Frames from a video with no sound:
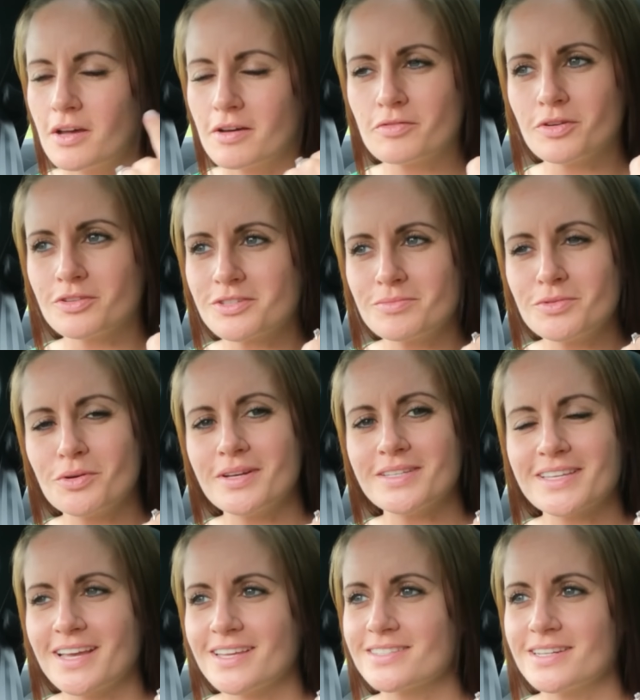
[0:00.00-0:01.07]
I've got some
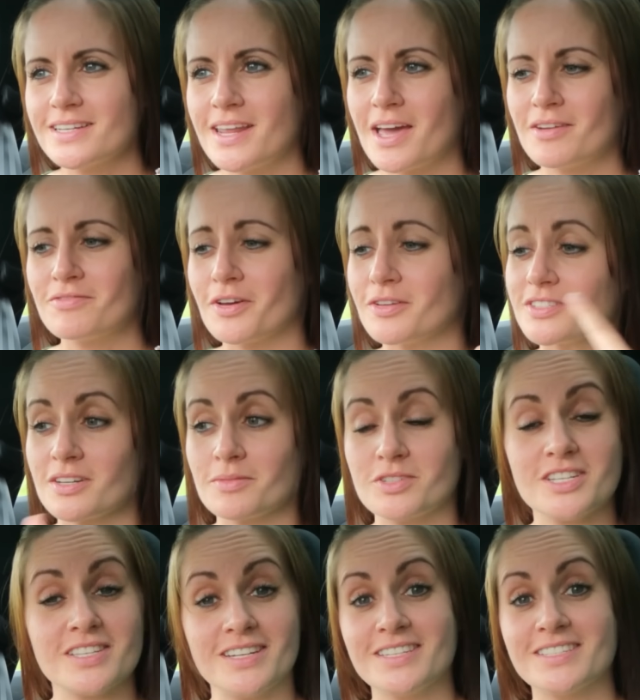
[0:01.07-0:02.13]
noise cancelling headphones and I'm
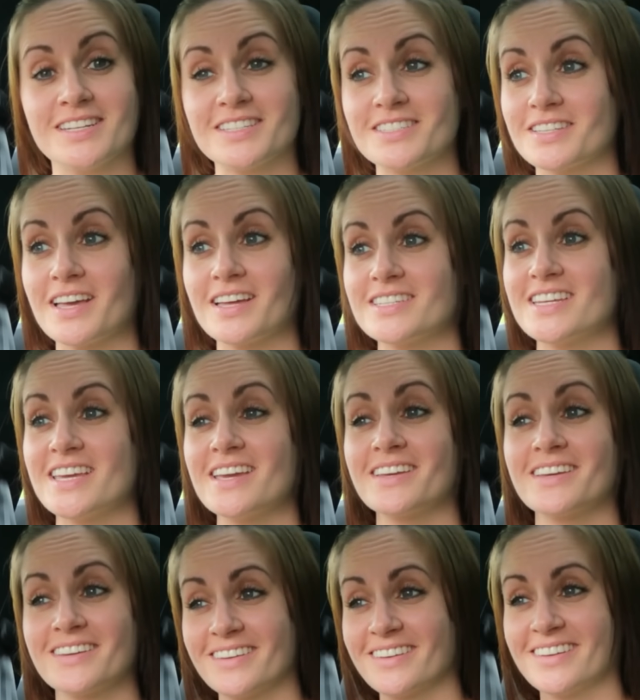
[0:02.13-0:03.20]
just listening to that
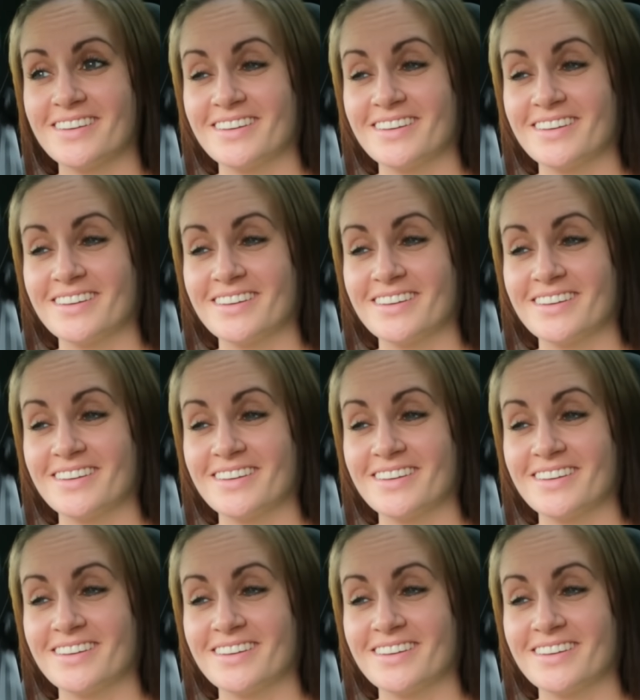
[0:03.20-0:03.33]
tick.